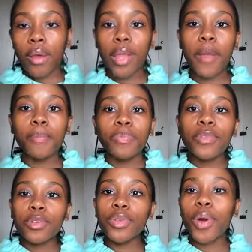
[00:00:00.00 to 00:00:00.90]
Okay,
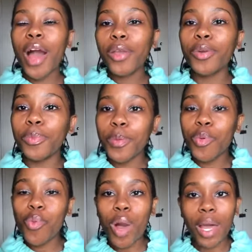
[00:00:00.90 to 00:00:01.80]
so hi good
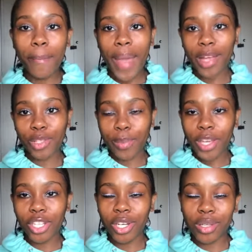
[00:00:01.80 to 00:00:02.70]
people, welcome back to my
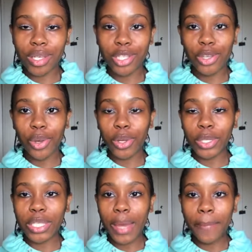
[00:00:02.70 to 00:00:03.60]
channel. This is your girl
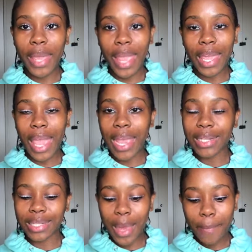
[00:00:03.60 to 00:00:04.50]
Tembi, aka
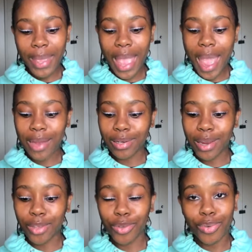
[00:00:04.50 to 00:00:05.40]
Tembi, and
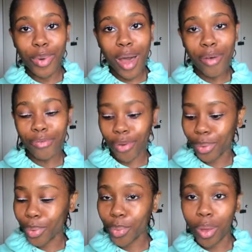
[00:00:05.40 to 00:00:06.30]
you are
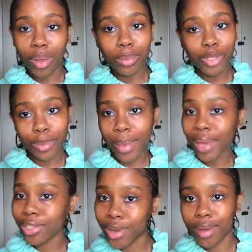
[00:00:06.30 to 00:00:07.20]
very welcome to my
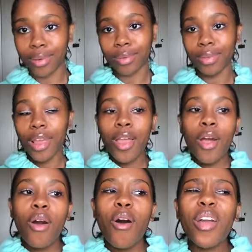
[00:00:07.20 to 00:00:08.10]
channel.
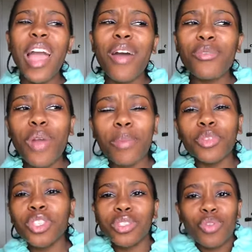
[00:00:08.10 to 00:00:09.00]
Okay, I don't know, I'm
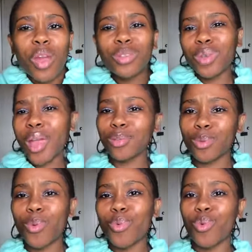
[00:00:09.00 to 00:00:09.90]
just trying to act
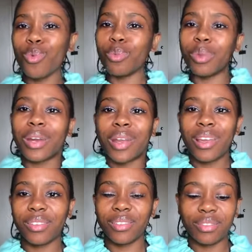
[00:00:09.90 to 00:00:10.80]
so cool, Marai.
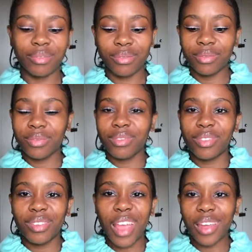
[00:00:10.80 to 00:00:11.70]

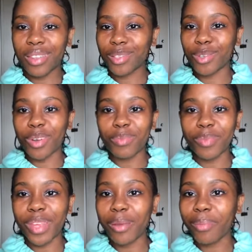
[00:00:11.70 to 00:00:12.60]
Hey, that's not
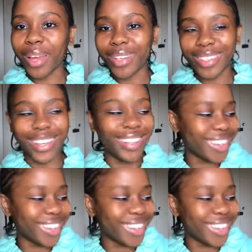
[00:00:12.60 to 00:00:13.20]
me, man.